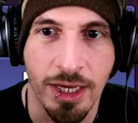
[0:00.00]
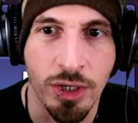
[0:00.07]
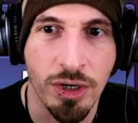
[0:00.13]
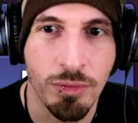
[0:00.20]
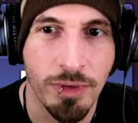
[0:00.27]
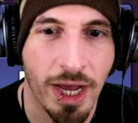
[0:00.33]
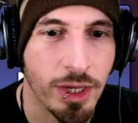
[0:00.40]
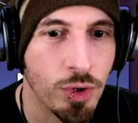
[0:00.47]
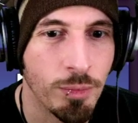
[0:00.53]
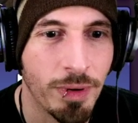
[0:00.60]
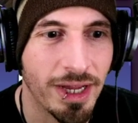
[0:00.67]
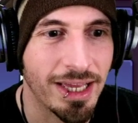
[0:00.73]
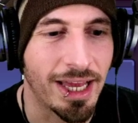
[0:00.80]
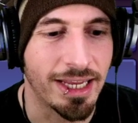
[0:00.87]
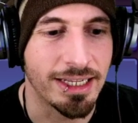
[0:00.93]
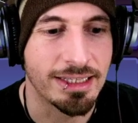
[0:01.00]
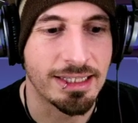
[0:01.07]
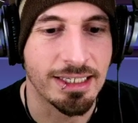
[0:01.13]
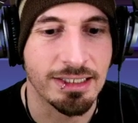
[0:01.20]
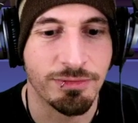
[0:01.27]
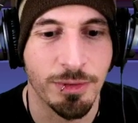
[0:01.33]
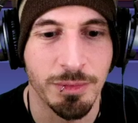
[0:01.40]
I don't buy
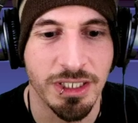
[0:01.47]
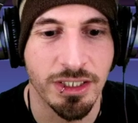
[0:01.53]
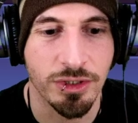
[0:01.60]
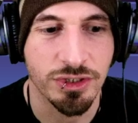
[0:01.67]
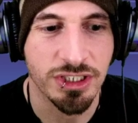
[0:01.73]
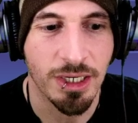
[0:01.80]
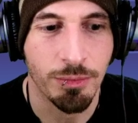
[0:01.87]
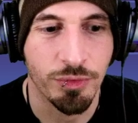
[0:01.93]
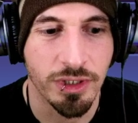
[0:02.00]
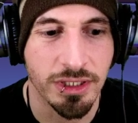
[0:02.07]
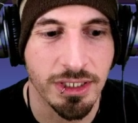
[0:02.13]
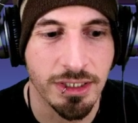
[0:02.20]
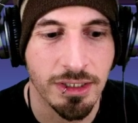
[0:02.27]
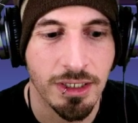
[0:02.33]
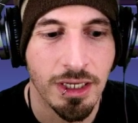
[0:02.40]
anything from the Guild Shop really.